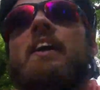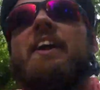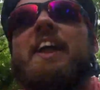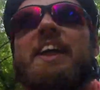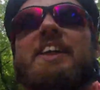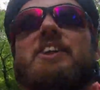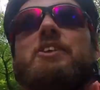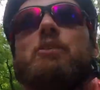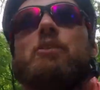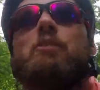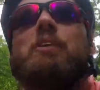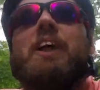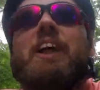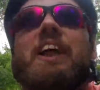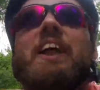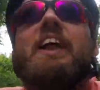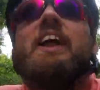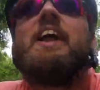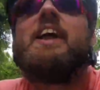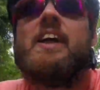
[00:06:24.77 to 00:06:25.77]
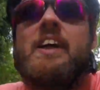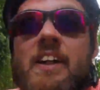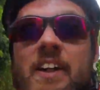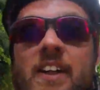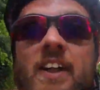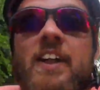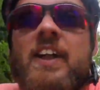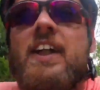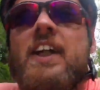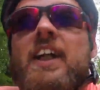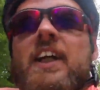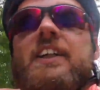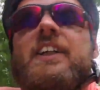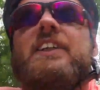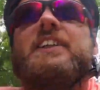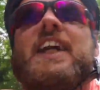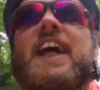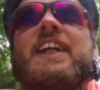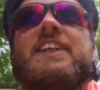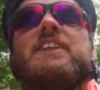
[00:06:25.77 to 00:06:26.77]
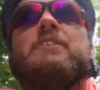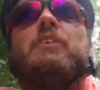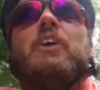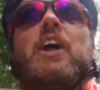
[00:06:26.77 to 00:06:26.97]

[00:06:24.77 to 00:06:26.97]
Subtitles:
This will be the test.